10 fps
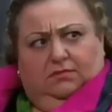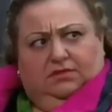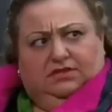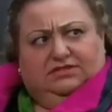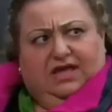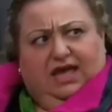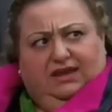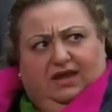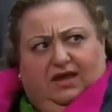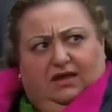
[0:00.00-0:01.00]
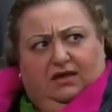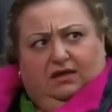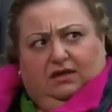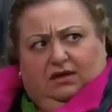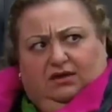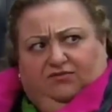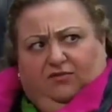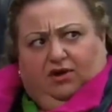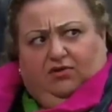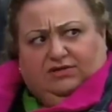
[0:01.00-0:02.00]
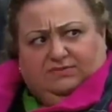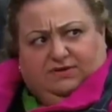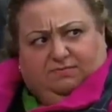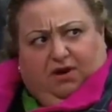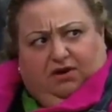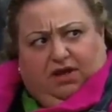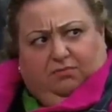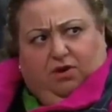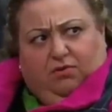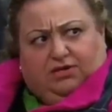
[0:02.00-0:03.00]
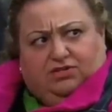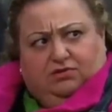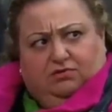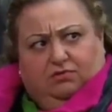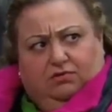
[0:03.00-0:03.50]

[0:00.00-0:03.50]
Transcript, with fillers: Lasagna. And it's for a Christmas party I'm going to.